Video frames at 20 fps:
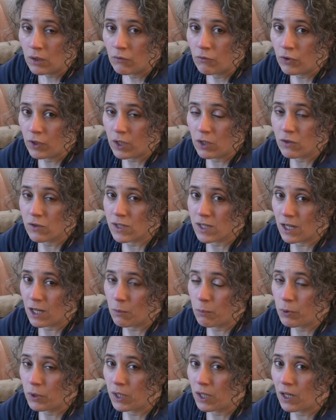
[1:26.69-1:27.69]
videos that I
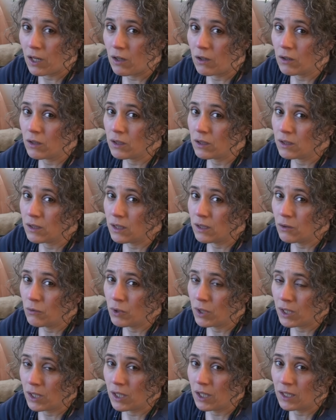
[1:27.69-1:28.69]
put out
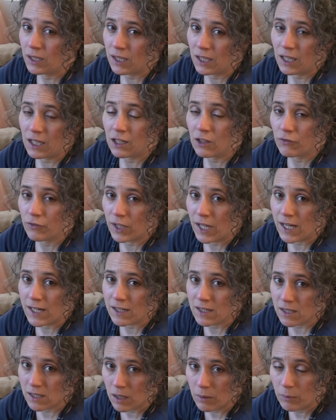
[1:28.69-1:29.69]
right at the end of
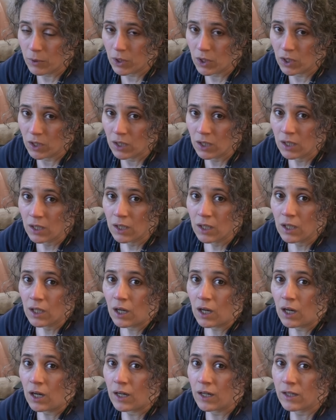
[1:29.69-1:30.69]
last summer
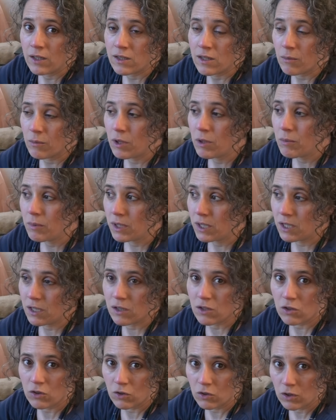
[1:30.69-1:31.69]
on some of the
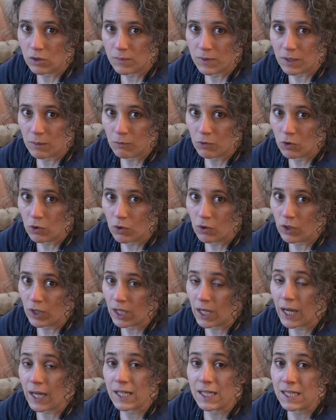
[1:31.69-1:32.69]
medicinal herbs I'm
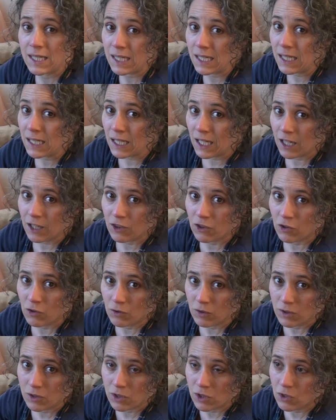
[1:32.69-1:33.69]
growing. I didn't get
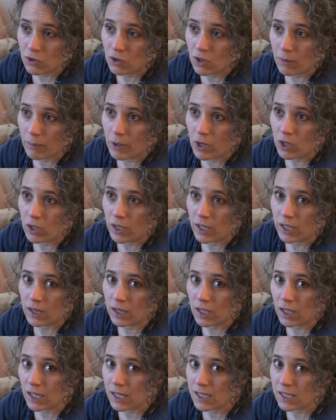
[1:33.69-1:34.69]
to them all. I
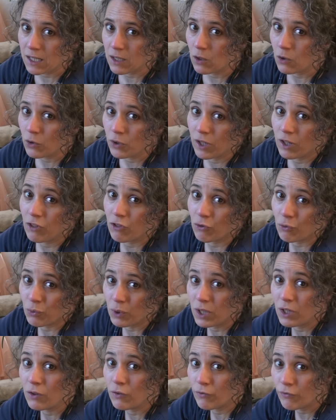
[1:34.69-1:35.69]
think I did only
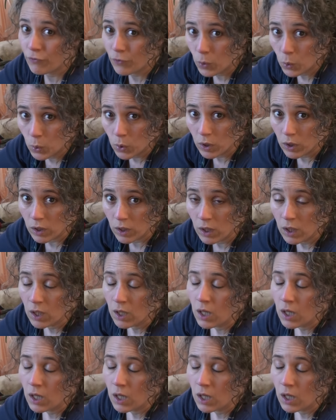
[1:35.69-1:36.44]
three or four.